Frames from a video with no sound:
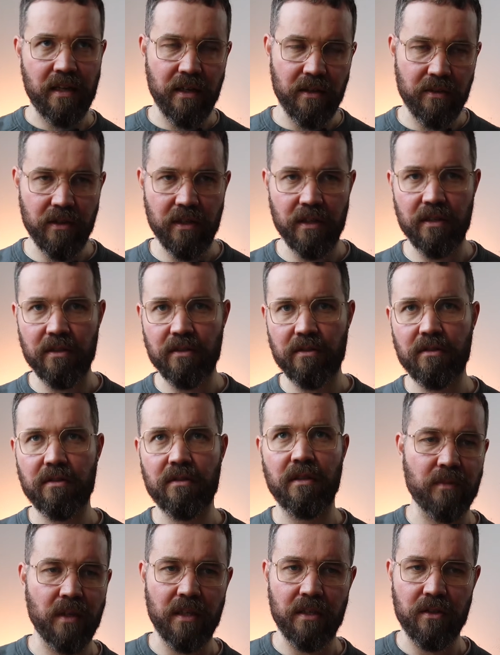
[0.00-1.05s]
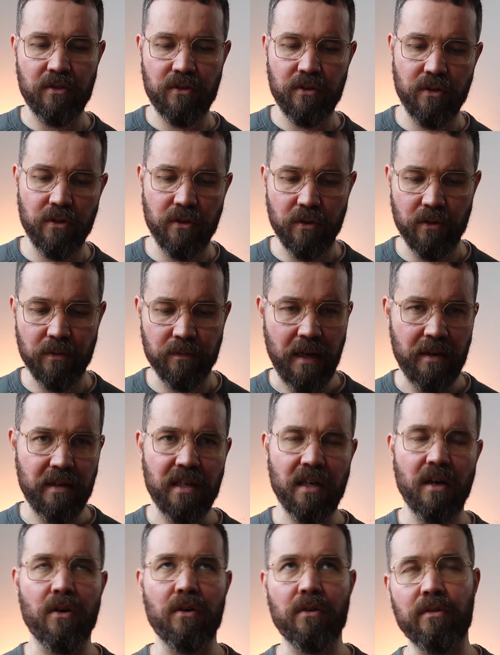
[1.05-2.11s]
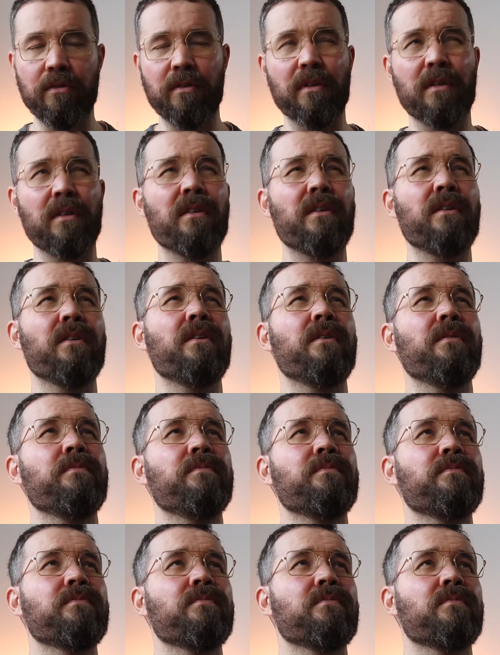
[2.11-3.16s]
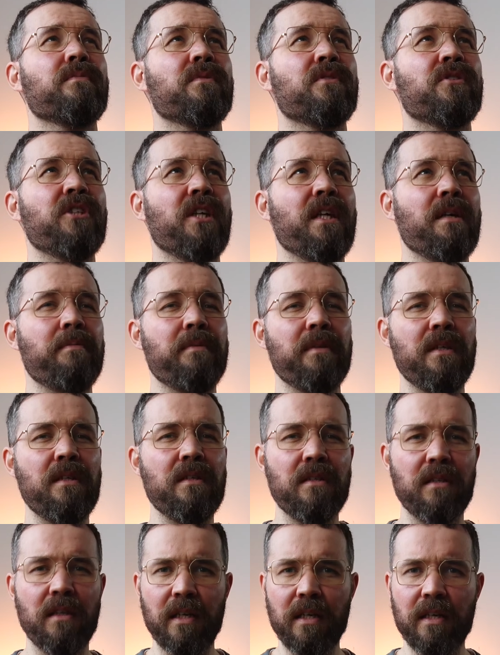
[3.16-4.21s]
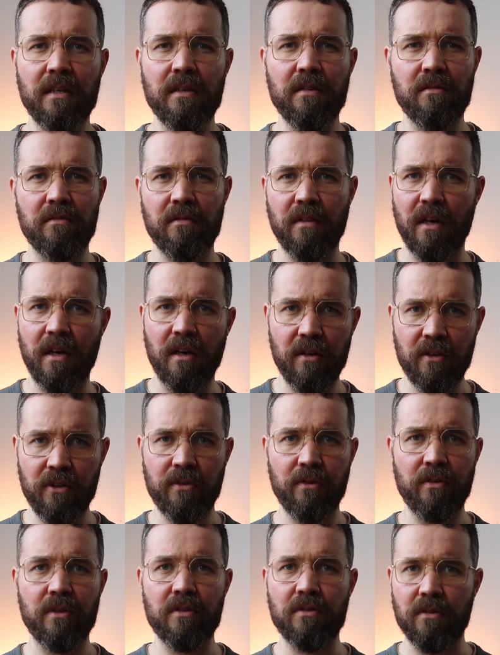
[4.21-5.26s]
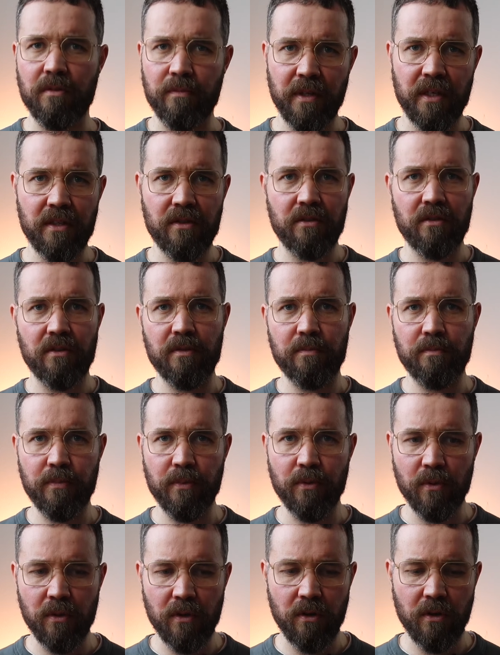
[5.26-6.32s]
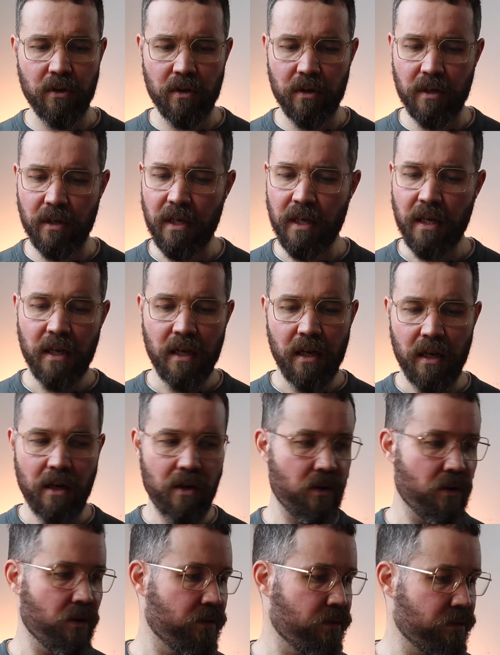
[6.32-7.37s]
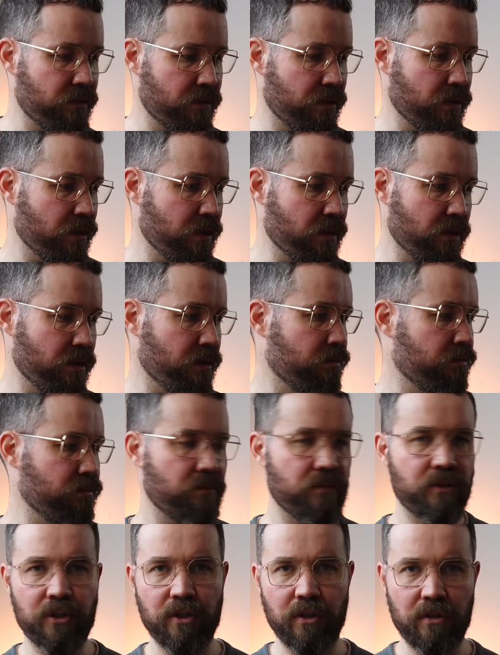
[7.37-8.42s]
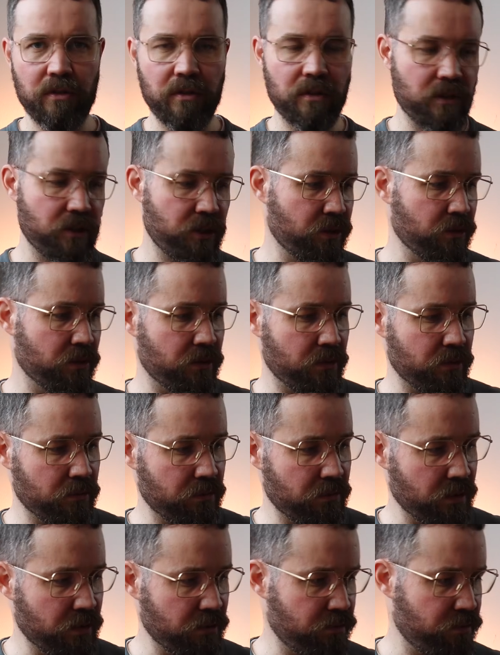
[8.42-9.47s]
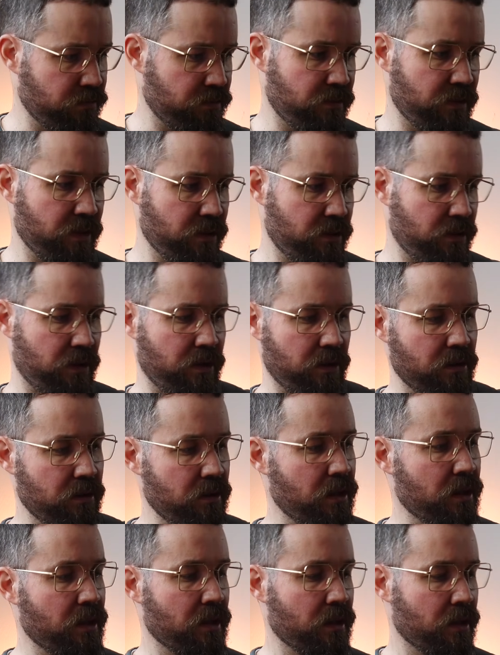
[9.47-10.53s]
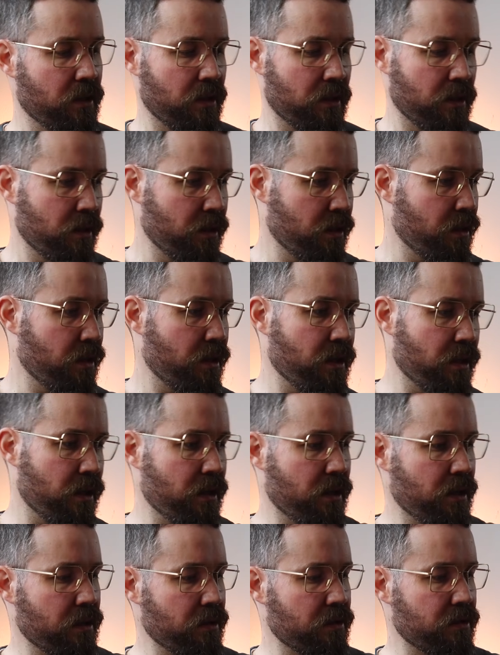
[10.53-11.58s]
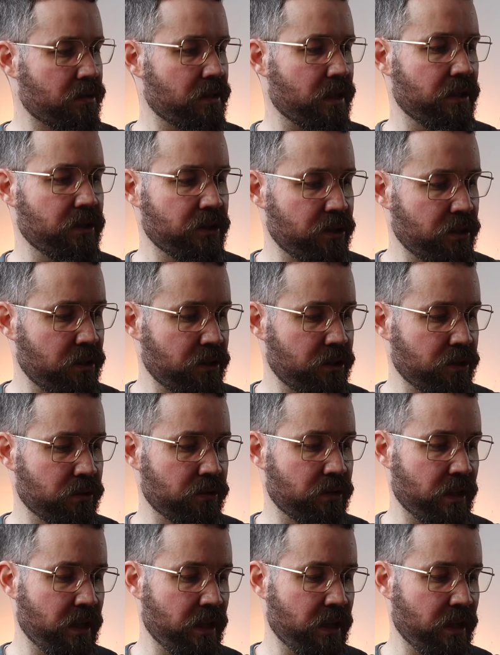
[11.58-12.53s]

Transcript: out in his studio. And on the Japanese line, the arcuates are based on this bullhorn. On the shirting that I showed you, this here, the scout shirt I showed you